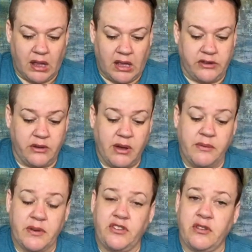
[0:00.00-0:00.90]
So I
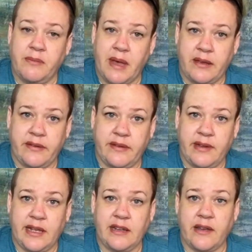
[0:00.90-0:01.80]
wish you the best.
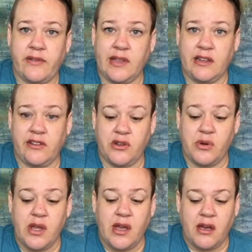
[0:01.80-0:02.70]
I definitely do.
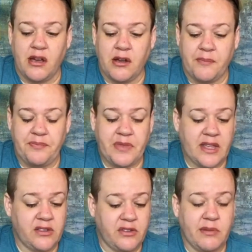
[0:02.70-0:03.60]

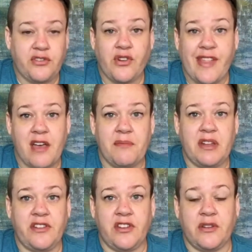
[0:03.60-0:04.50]
Thank you so much for allowing me
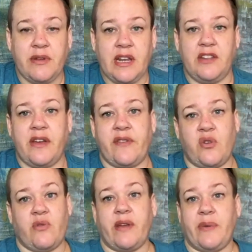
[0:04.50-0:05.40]
to do your reading. You have a
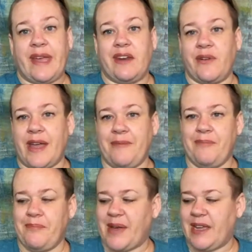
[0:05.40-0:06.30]
great weekend, okay?
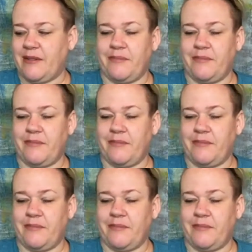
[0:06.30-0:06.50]
Bye.